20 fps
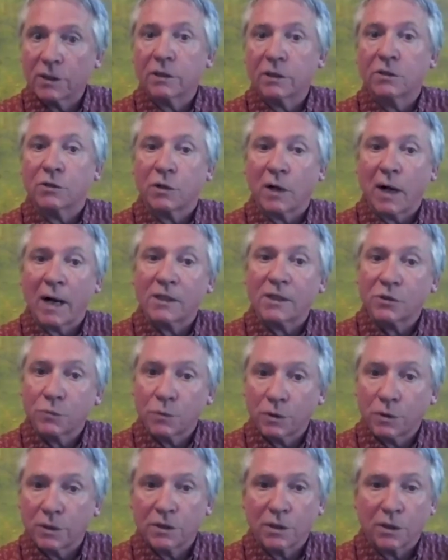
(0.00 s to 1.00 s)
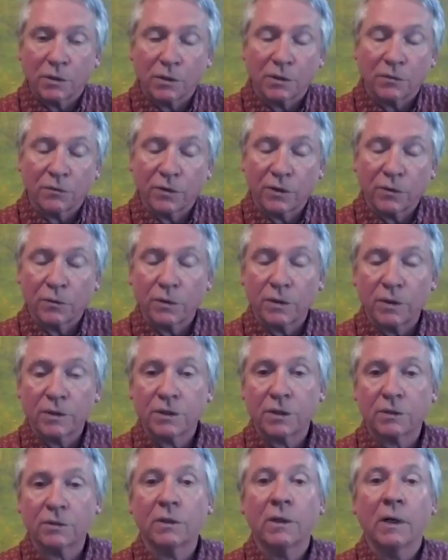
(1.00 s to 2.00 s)
contrast with each other, conflict with
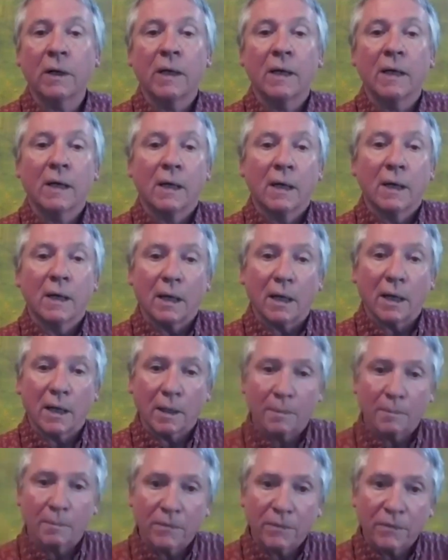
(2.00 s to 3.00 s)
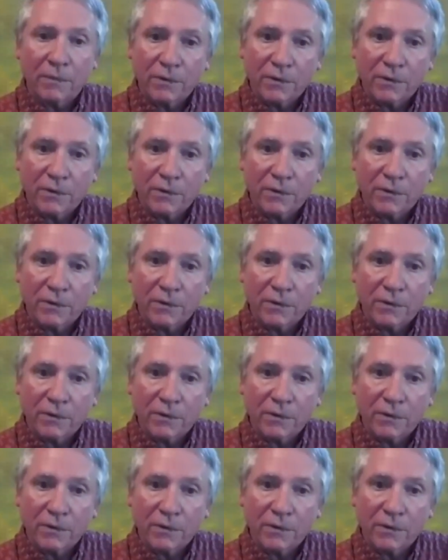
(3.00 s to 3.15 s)
each other. Yeah.